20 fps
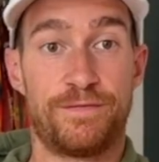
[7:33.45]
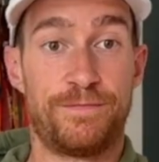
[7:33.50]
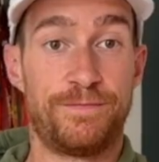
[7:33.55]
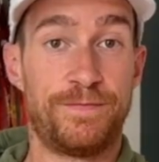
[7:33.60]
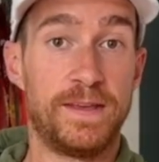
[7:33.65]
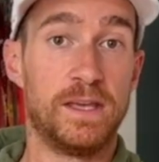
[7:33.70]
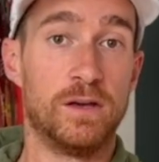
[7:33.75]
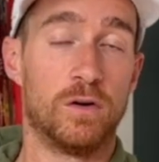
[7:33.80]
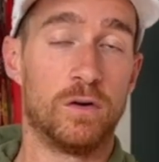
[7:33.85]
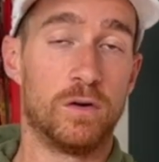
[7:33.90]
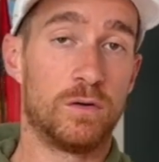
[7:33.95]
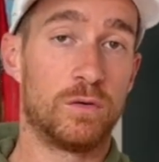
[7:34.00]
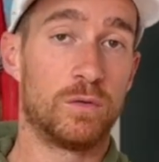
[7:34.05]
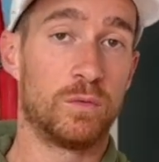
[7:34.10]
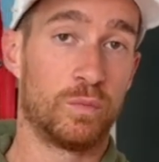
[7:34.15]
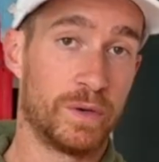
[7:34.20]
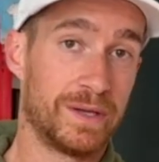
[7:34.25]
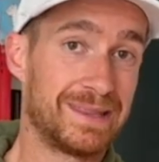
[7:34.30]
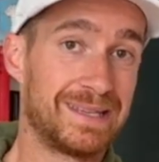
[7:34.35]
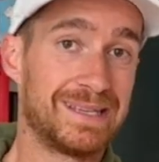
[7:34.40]
feel
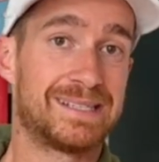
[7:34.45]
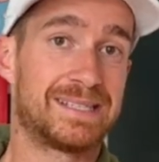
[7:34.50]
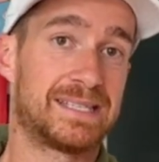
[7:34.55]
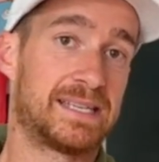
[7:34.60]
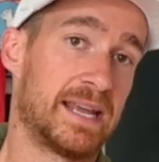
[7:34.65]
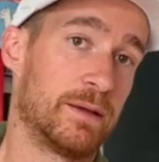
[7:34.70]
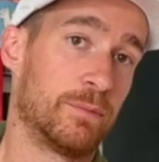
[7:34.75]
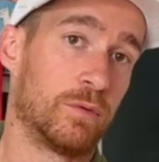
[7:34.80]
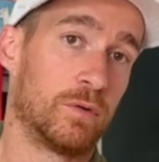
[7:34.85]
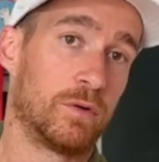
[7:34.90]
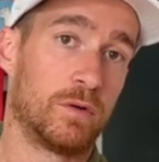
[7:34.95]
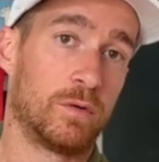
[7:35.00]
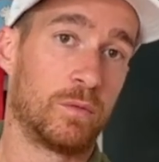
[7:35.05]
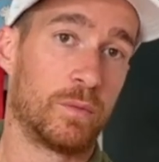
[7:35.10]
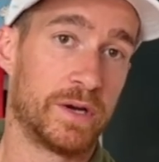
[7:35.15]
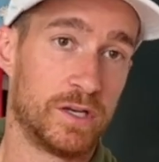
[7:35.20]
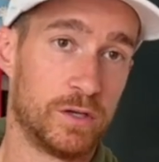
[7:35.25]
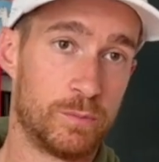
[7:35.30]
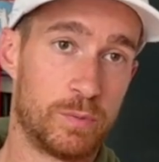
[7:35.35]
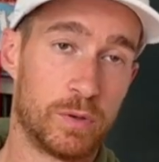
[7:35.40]
really stable
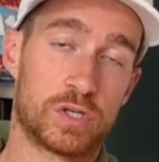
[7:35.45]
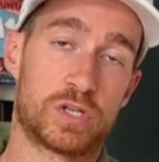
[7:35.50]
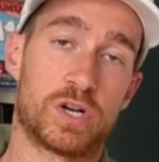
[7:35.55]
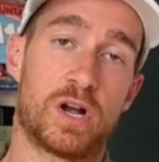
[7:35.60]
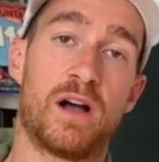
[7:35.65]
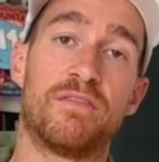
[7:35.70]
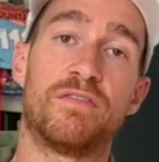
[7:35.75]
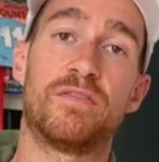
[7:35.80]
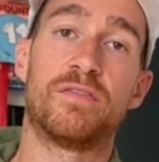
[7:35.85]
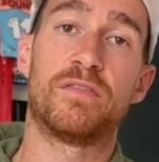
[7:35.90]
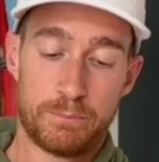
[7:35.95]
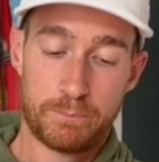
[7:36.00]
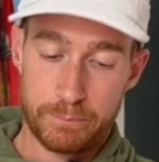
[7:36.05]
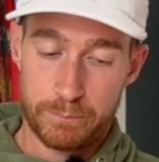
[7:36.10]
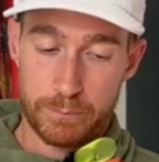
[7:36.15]
when you push off